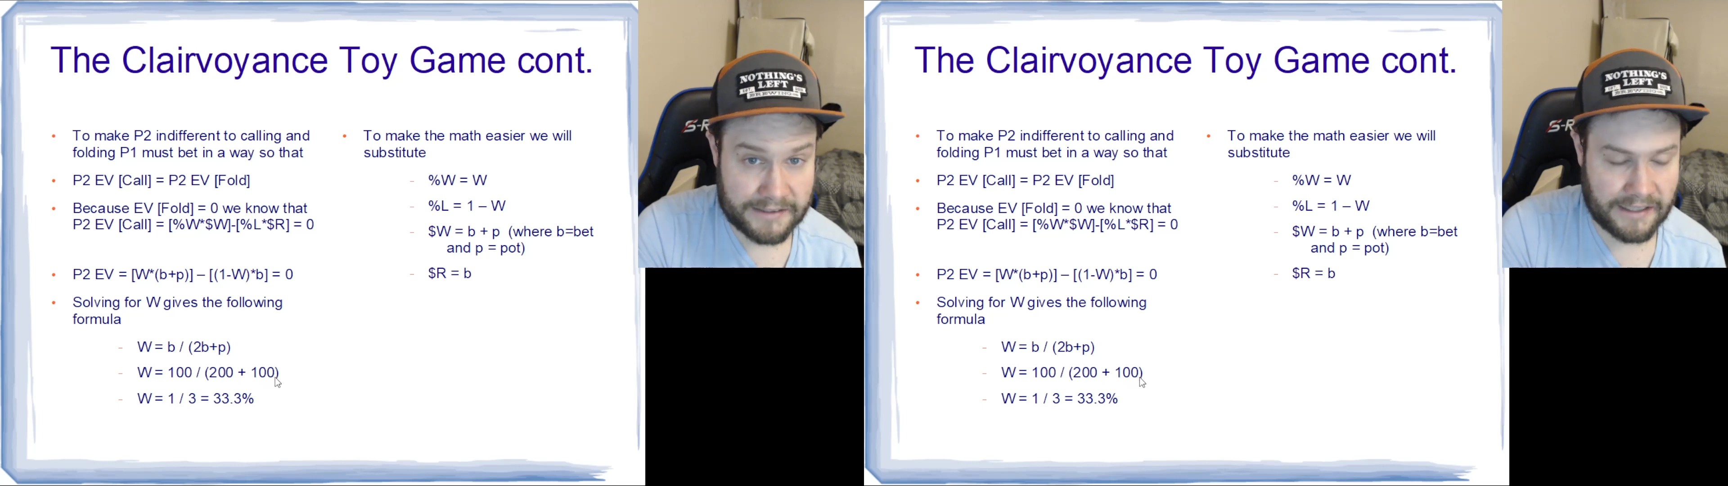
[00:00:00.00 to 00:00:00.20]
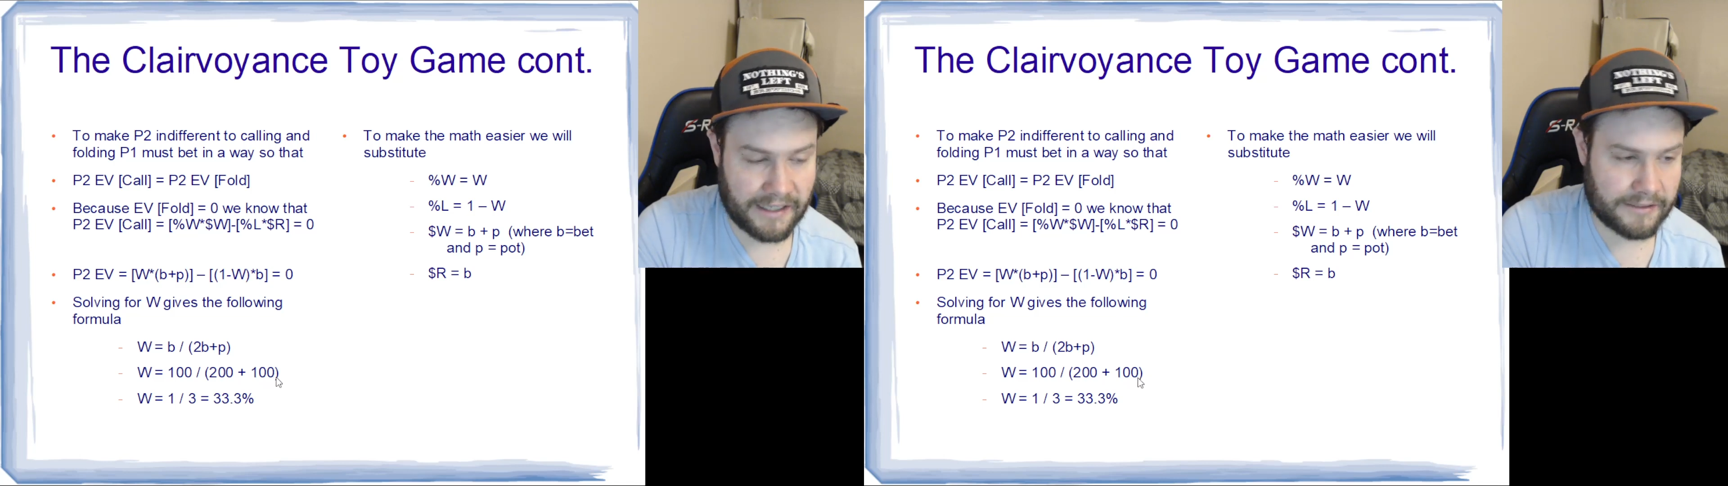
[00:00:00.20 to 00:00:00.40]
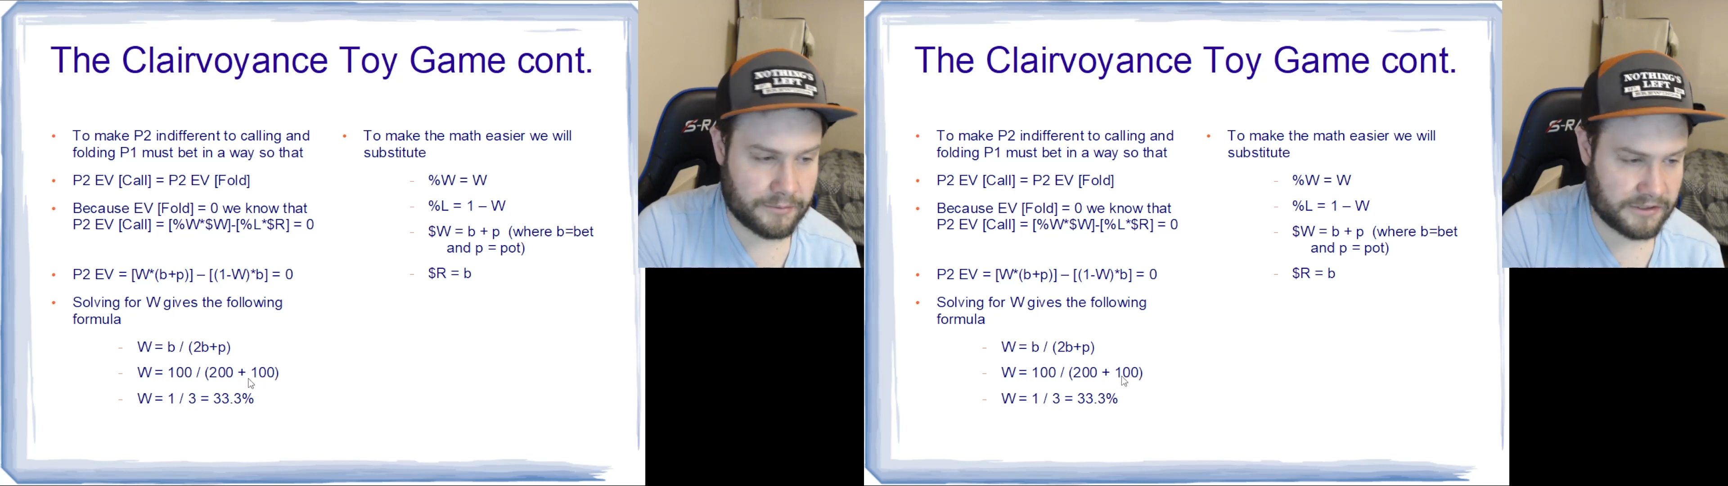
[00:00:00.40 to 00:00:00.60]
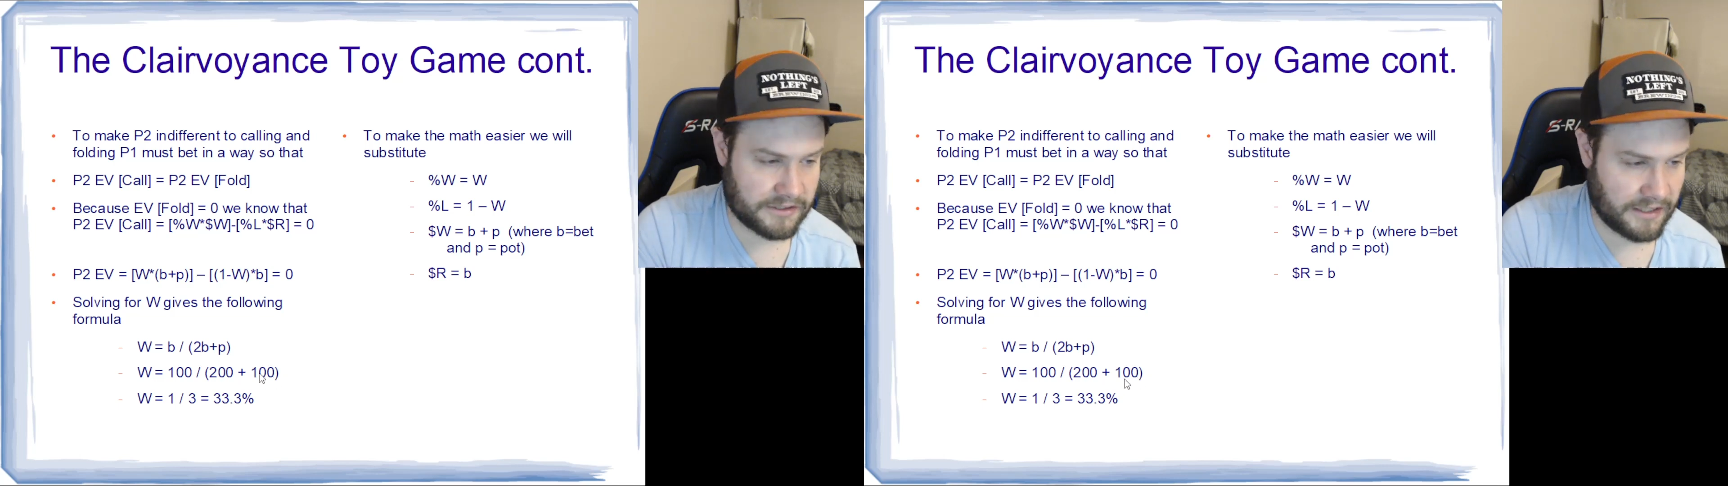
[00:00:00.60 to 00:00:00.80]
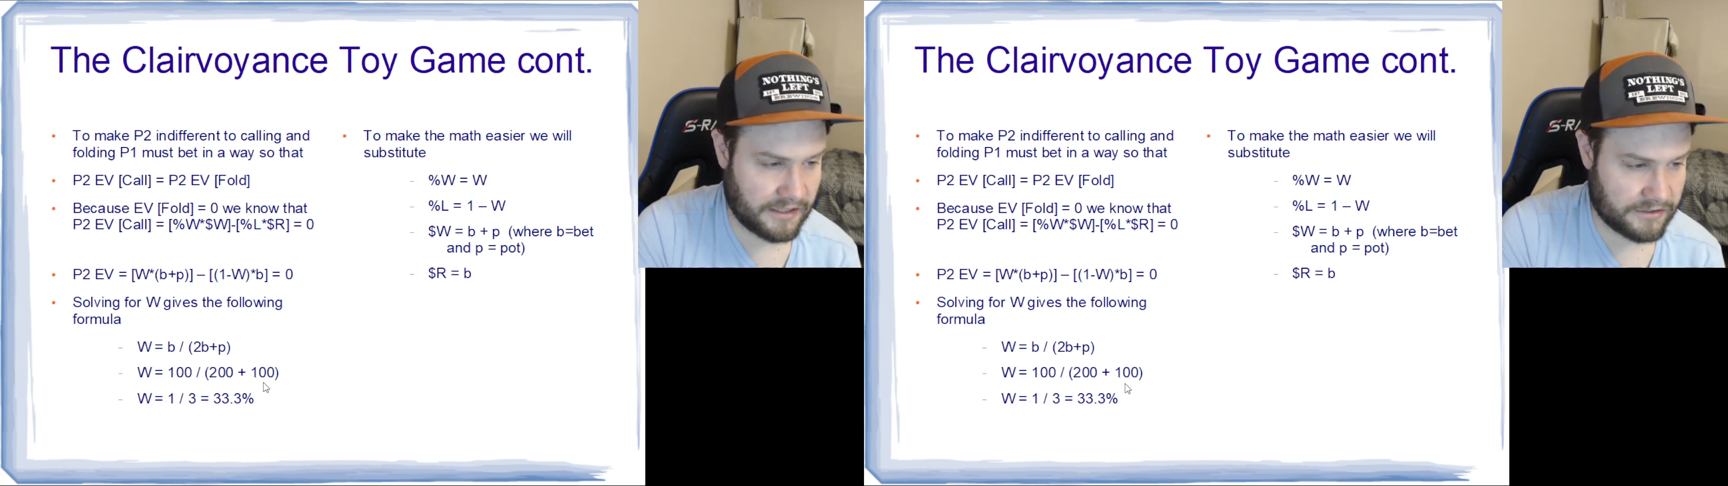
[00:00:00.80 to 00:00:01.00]
size, which
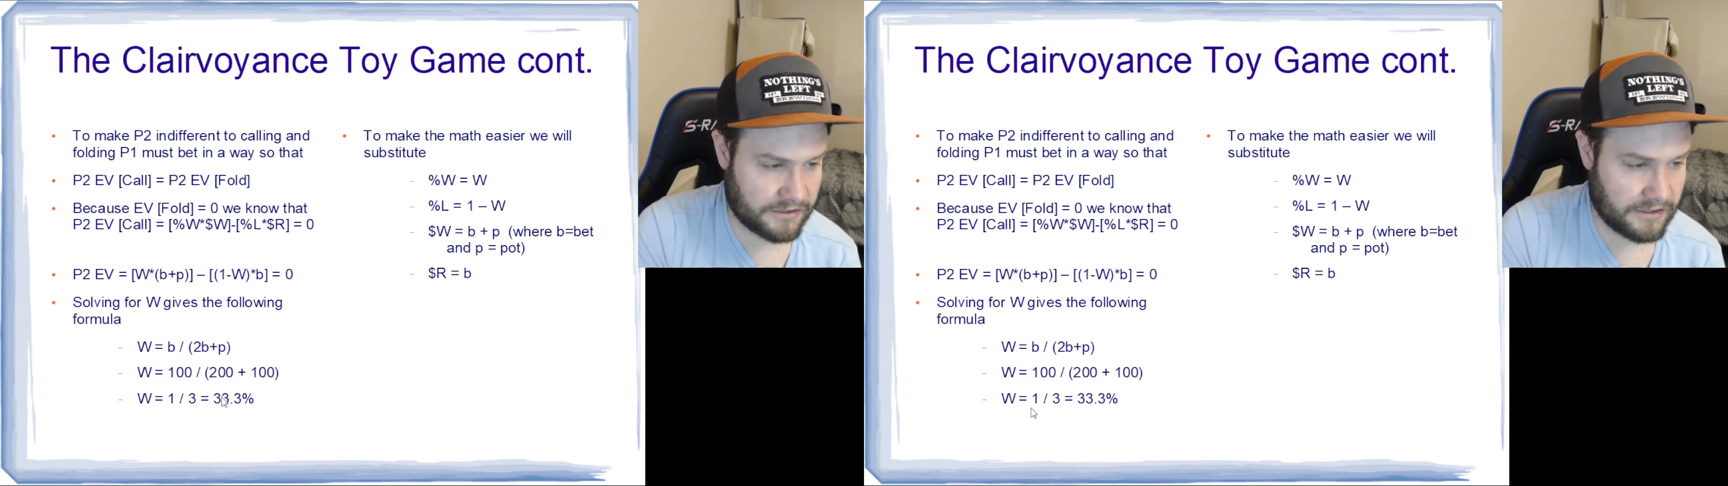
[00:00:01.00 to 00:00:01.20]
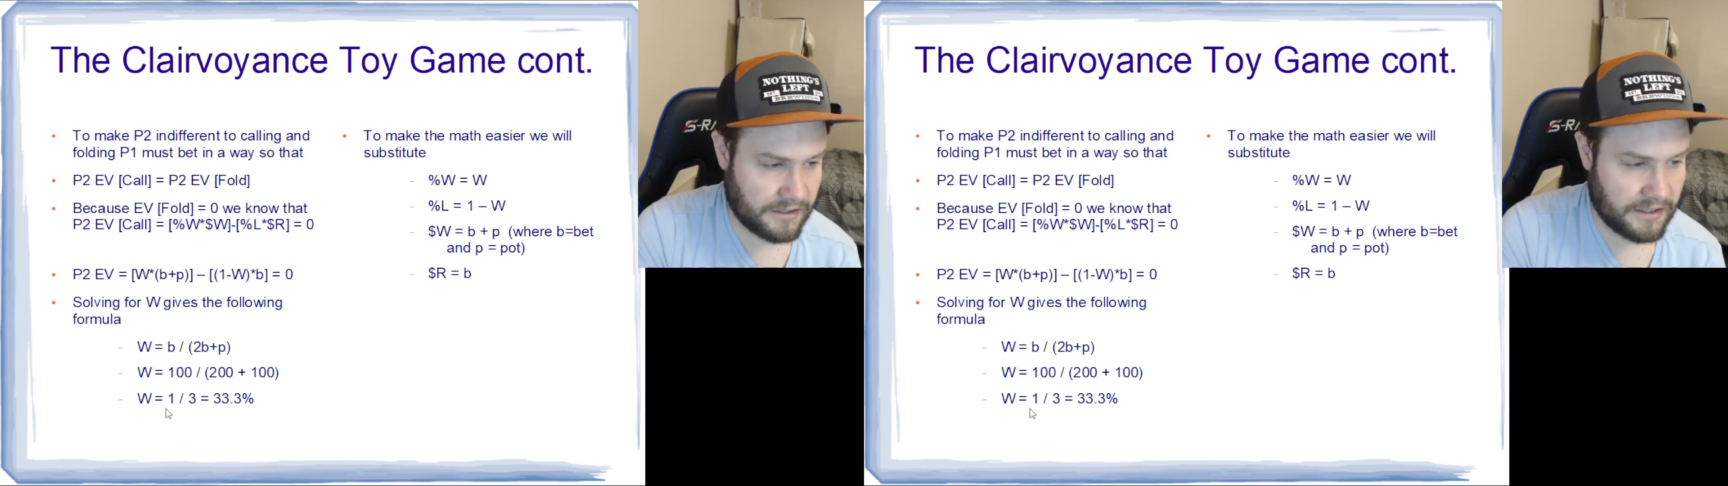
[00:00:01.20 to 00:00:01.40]
is 100,